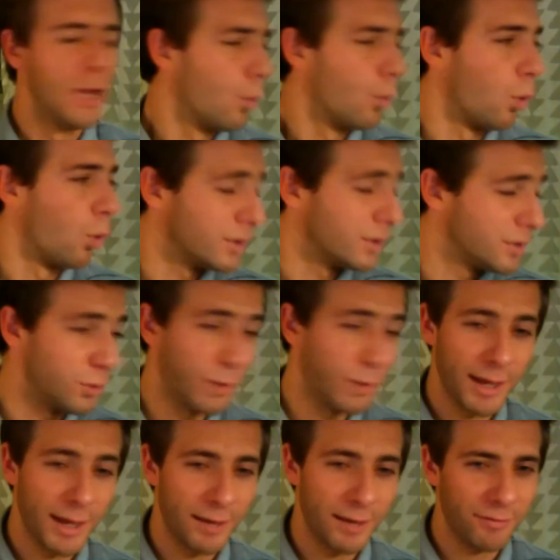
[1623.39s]
Once you
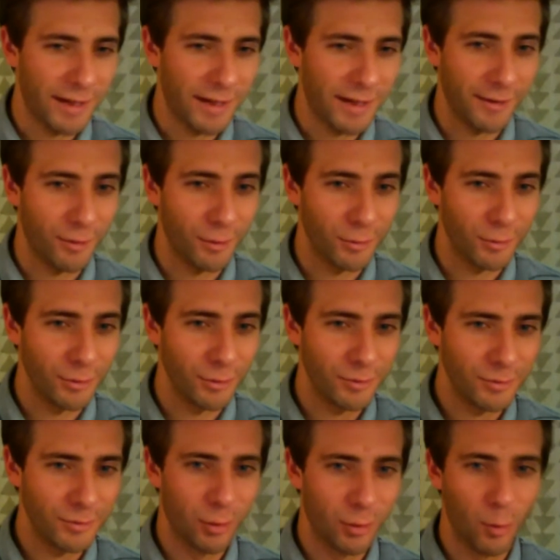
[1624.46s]
can't foul
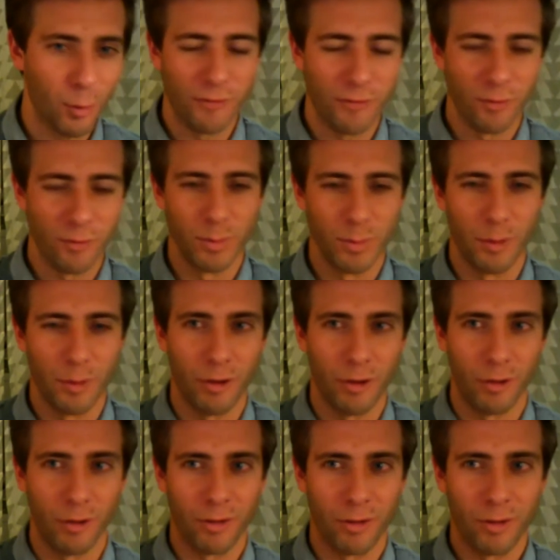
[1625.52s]
away from the
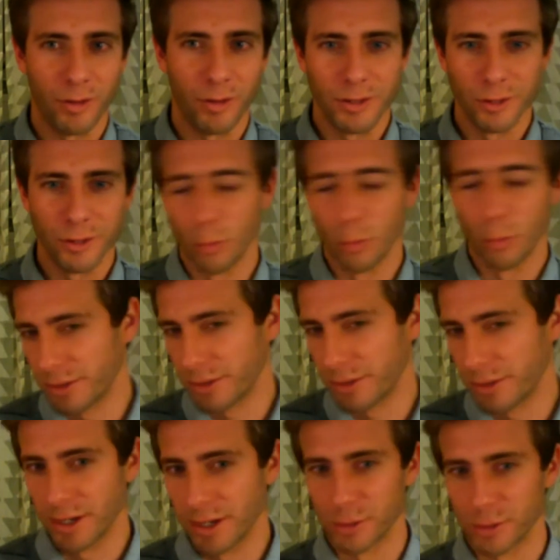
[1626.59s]
ball, you want
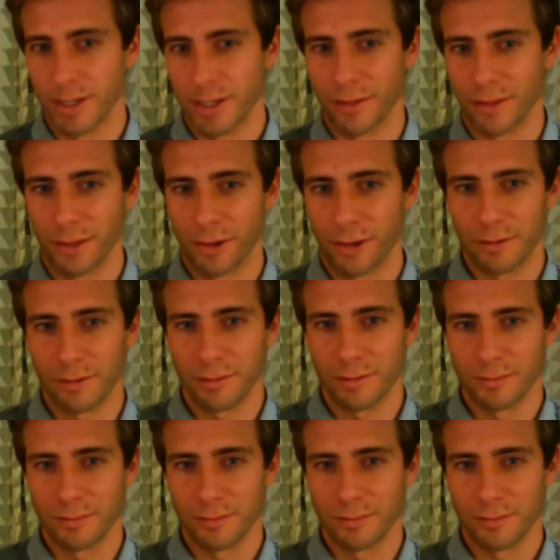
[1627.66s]
DeAndre in there.